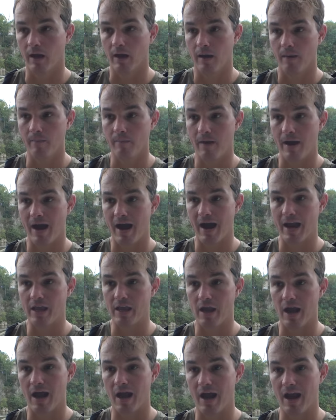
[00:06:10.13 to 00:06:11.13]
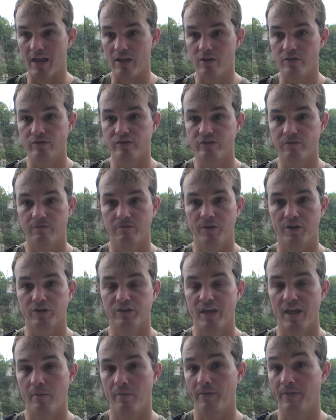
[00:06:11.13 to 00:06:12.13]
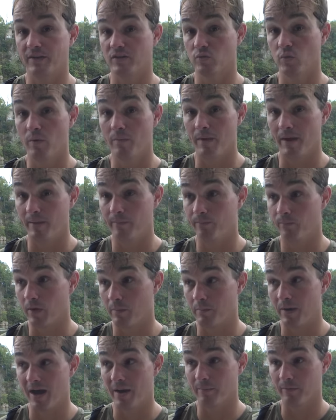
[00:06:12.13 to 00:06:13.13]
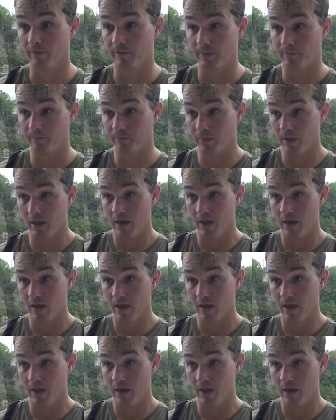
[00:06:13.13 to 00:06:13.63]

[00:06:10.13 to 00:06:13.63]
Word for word: Um, I, I used to fish that with a swim bait, a pop rivet.